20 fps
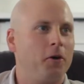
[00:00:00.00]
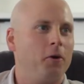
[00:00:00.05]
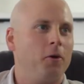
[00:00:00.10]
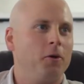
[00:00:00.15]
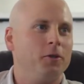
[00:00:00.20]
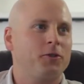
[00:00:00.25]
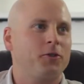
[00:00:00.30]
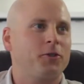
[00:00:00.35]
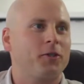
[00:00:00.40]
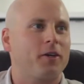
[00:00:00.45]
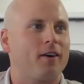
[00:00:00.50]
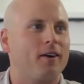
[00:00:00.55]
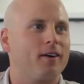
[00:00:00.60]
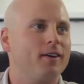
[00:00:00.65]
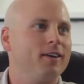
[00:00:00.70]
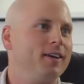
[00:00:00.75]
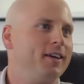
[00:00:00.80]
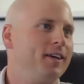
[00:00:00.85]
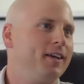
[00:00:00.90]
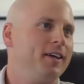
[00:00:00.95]
culture,
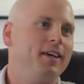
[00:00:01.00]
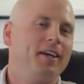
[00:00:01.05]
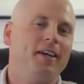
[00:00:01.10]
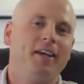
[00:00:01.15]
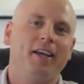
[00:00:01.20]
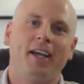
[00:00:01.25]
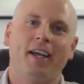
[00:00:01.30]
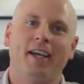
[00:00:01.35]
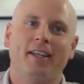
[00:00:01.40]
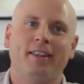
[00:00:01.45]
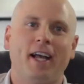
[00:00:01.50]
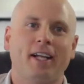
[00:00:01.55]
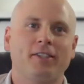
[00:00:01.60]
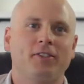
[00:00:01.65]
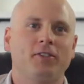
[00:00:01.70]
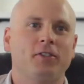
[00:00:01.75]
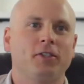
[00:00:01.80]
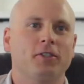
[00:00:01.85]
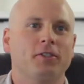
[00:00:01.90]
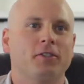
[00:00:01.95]
and
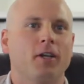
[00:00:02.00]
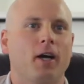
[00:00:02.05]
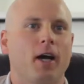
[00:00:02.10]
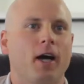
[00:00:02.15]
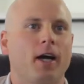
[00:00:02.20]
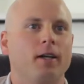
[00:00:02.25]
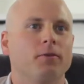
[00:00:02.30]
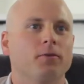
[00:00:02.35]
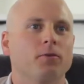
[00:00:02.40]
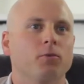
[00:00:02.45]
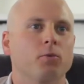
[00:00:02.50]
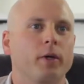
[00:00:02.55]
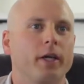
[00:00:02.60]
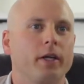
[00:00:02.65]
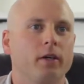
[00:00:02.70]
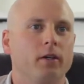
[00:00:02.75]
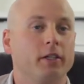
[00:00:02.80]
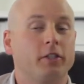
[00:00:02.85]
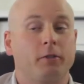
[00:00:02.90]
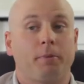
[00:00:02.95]
that's just not
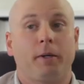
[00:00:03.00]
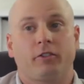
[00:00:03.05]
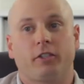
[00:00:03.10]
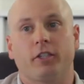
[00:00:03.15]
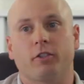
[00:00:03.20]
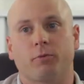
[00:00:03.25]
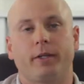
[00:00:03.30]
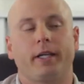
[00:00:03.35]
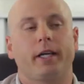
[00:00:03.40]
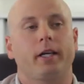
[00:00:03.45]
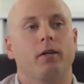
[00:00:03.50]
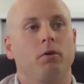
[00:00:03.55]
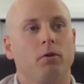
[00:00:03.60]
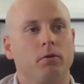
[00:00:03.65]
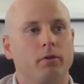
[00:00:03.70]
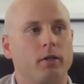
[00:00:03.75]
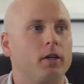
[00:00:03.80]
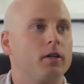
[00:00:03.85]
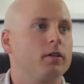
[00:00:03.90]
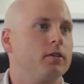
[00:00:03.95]
real. Especially as we get
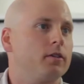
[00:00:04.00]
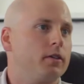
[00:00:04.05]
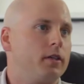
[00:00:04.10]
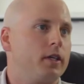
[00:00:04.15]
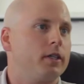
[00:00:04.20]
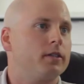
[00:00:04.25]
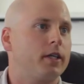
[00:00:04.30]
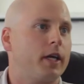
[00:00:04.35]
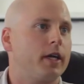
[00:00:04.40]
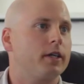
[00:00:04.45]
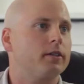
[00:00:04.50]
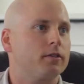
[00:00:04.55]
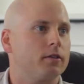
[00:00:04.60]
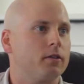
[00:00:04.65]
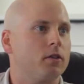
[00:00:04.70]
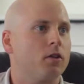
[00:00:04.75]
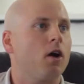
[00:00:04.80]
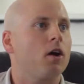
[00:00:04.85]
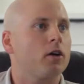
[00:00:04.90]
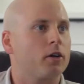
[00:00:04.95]
older, it takes
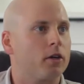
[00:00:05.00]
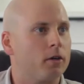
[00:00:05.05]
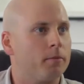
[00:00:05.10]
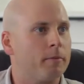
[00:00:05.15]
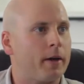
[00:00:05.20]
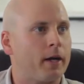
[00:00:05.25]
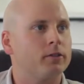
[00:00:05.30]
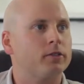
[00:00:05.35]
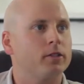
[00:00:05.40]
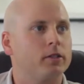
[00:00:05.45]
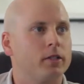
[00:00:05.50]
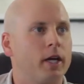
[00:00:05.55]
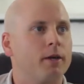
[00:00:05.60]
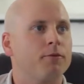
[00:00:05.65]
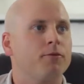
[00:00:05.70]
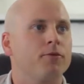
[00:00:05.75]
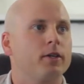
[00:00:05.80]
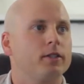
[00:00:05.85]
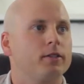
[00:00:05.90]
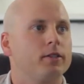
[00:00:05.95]
longer amounts of
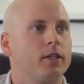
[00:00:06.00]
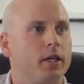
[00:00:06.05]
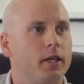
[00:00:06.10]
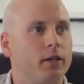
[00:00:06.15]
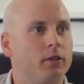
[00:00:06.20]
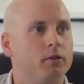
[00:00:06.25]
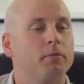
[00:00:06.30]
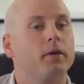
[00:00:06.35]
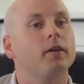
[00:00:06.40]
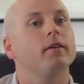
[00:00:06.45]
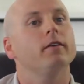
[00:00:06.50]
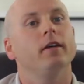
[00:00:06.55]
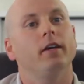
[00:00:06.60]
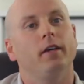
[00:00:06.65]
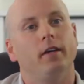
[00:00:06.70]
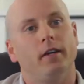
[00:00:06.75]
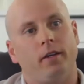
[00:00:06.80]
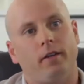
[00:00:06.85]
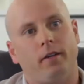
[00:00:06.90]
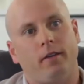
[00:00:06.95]
time for us to heal. But
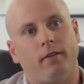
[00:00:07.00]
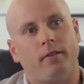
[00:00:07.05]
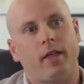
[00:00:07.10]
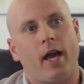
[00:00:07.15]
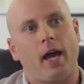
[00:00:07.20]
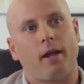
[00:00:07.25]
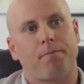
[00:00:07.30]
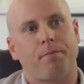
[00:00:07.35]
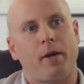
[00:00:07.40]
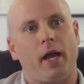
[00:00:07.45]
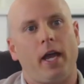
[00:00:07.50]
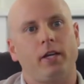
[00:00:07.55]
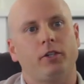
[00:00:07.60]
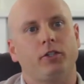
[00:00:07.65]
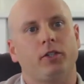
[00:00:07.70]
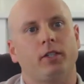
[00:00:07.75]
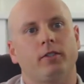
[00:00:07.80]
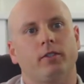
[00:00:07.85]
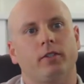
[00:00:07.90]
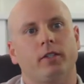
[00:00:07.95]
that
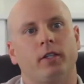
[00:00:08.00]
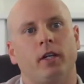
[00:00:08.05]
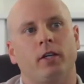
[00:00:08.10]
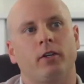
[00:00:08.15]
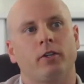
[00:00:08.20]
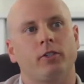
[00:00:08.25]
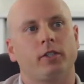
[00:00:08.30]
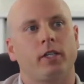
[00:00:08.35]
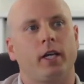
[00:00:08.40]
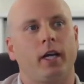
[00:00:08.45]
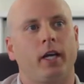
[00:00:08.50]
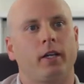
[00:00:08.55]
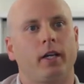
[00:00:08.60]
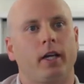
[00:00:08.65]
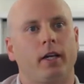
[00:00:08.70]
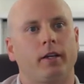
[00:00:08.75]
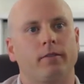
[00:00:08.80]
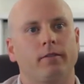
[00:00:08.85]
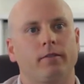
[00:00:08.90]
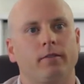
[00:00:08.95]
patience and
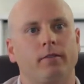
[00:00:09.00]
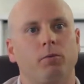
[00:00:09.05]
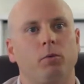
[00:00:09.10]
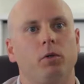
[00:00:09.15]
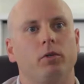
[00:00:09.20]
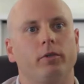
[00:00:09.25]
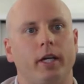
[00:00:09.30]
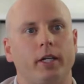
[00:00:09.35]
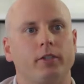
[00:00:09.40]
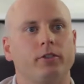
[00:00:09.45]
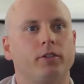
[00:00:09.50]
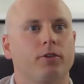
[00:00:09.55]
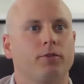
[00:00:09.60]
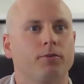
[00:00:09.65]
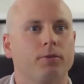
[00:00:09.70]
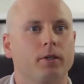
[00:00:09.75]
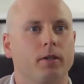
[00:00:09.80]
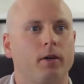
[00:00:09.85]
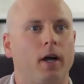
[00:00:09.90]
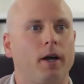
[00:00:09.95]
understanding will get you
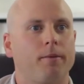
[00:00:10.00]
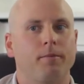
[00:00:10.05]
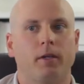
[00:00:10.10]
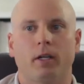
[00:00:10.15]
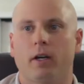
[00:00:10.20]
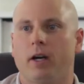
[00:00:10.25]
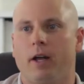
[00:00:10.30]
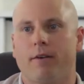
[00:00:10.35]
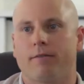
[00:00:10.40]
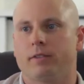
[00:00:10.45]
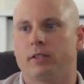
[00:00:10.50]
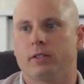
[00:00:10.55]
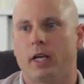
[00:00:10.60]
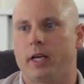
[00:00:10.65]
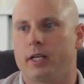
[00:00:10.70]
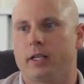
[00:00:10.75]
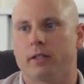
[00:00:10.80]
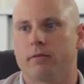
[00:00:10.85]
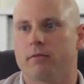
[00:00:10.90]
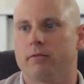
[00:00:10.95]
through. I mean, I haven't
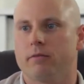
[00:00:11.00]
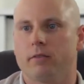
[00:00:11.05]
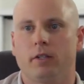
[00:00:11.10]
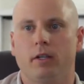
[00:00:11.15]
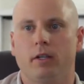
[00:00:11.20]
taken